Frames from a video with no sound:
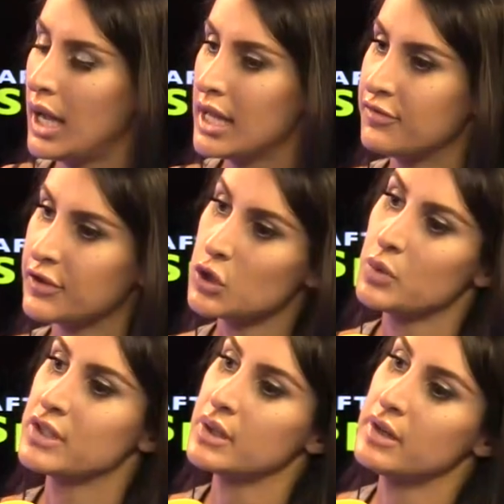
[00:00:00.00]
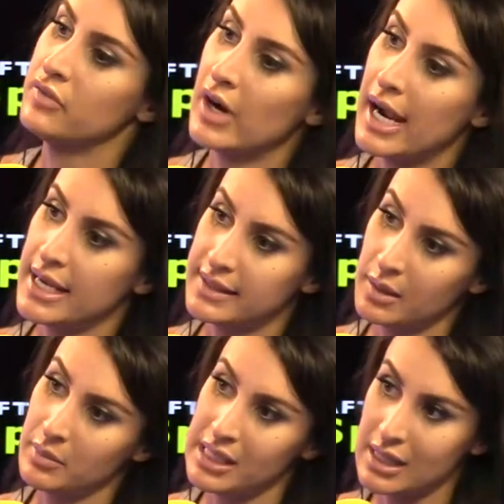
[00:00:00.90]
if you were to advise
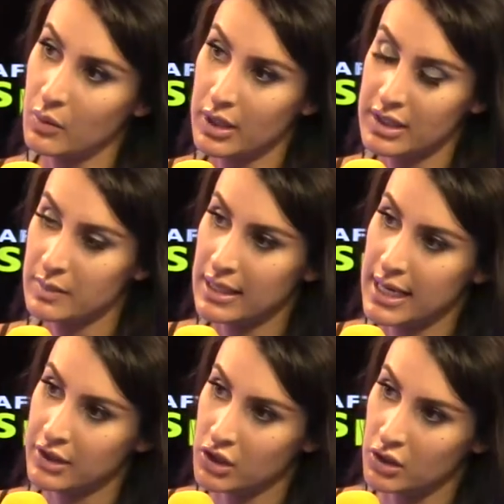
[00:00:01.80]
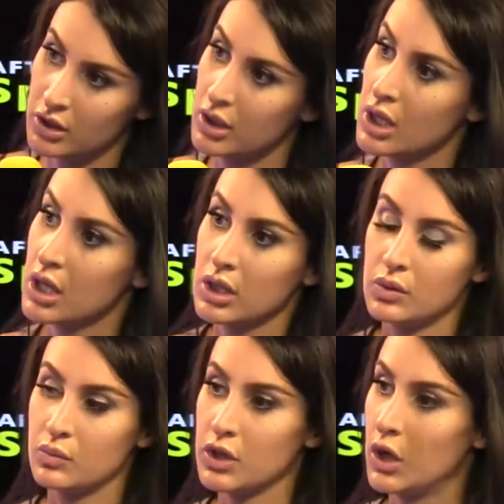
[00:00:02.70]
somebody that wanted to be an actor
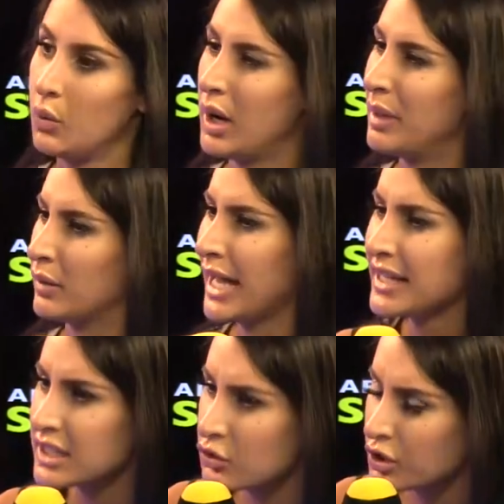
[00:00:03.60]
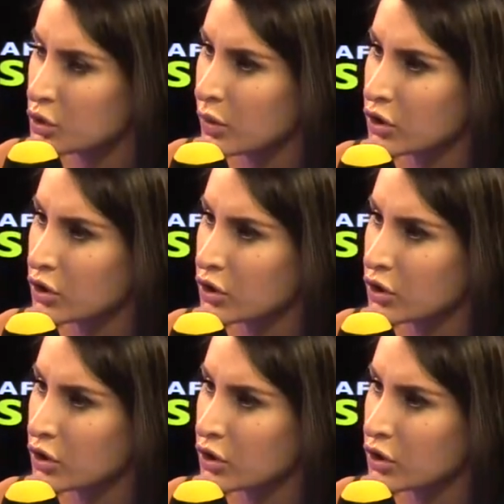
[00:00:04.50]
you know about casting director hmm.